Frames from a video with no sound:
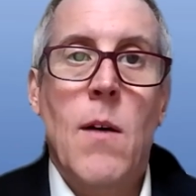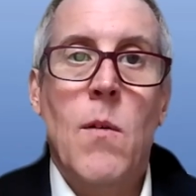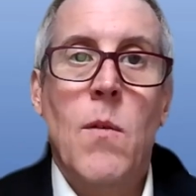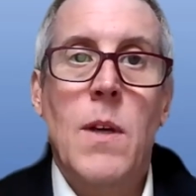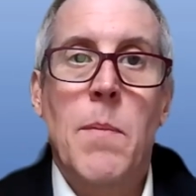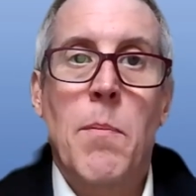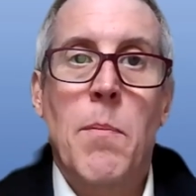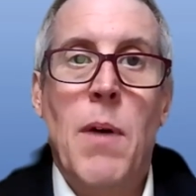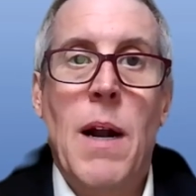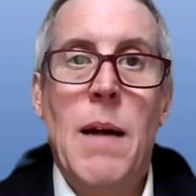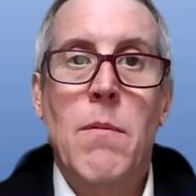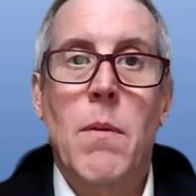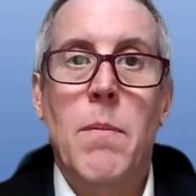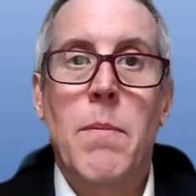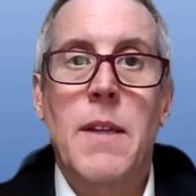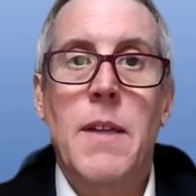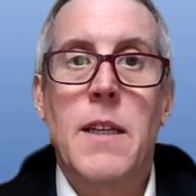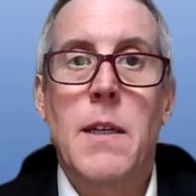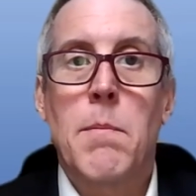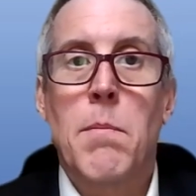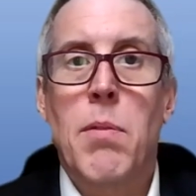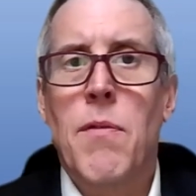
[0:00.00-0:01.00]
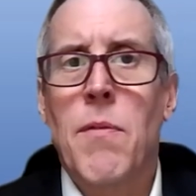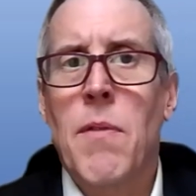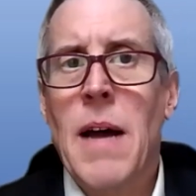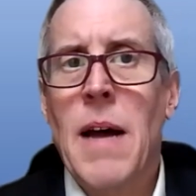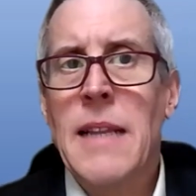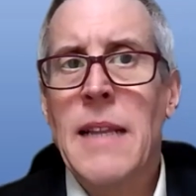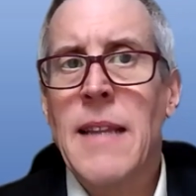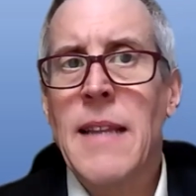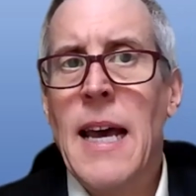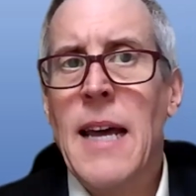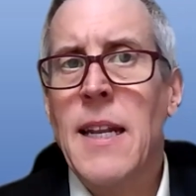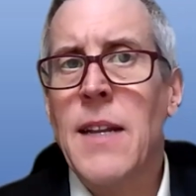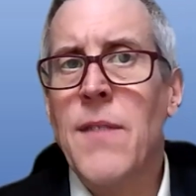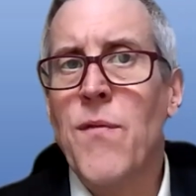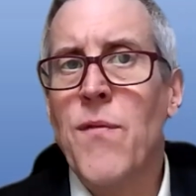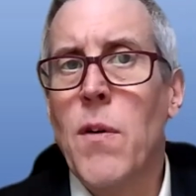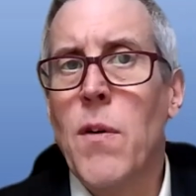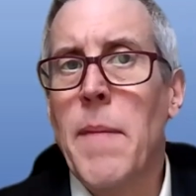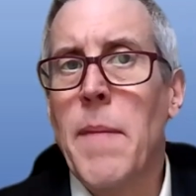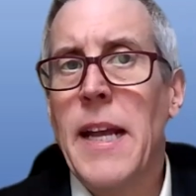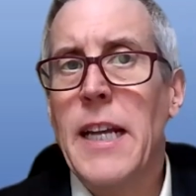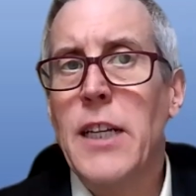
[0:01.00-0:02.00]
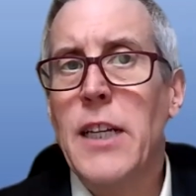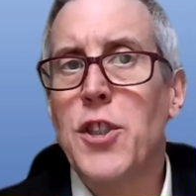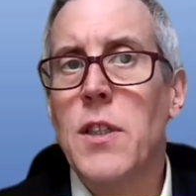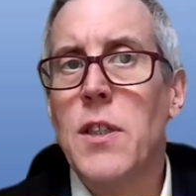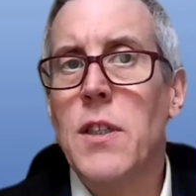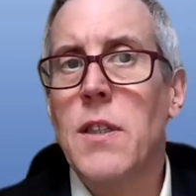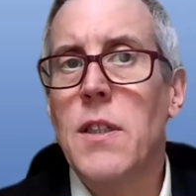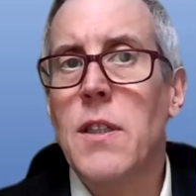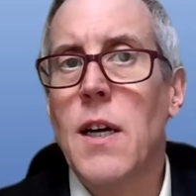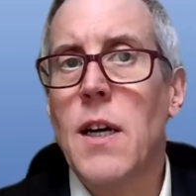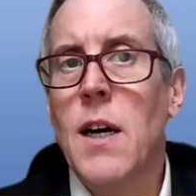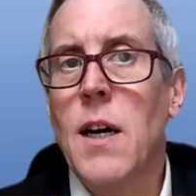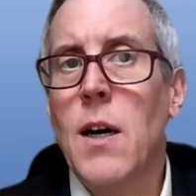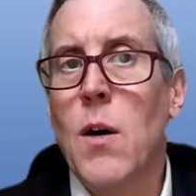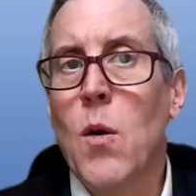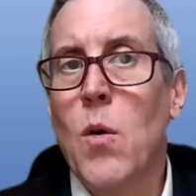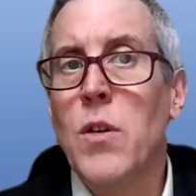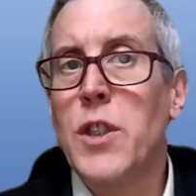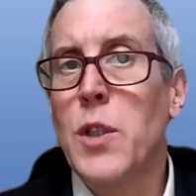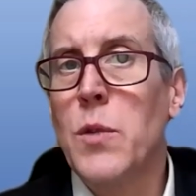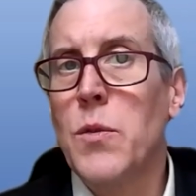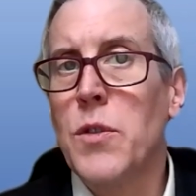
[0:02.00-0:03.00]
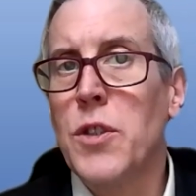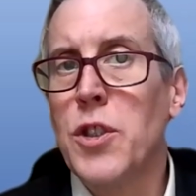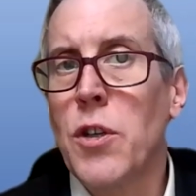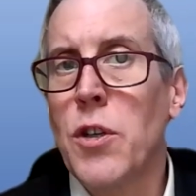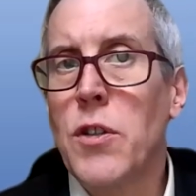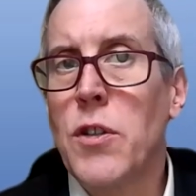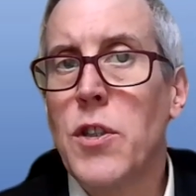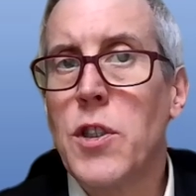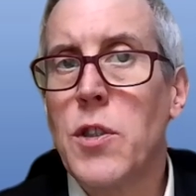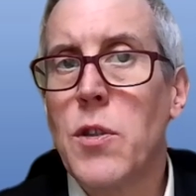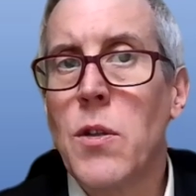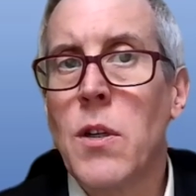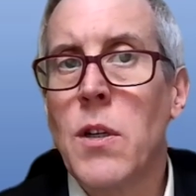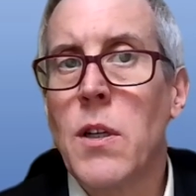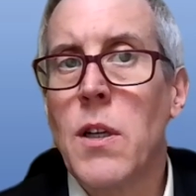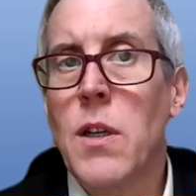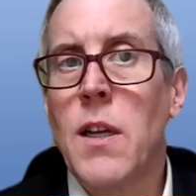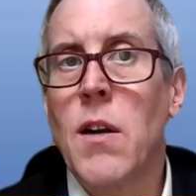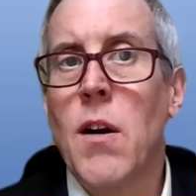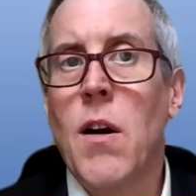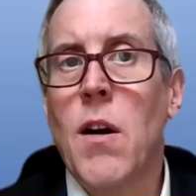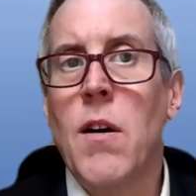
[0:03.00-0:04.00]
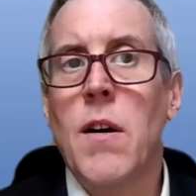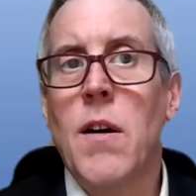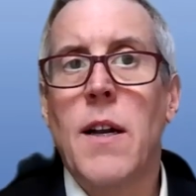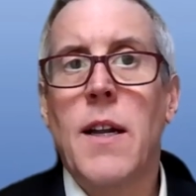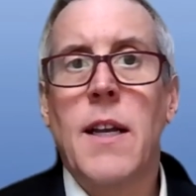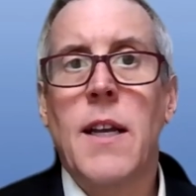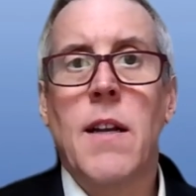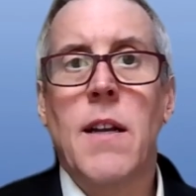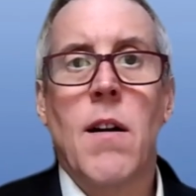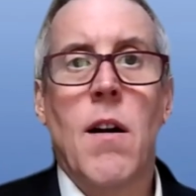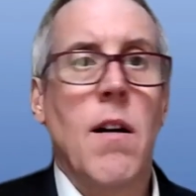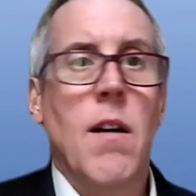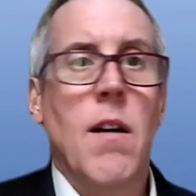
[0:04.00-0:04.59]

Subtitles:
we probably can provide that information or do a search in our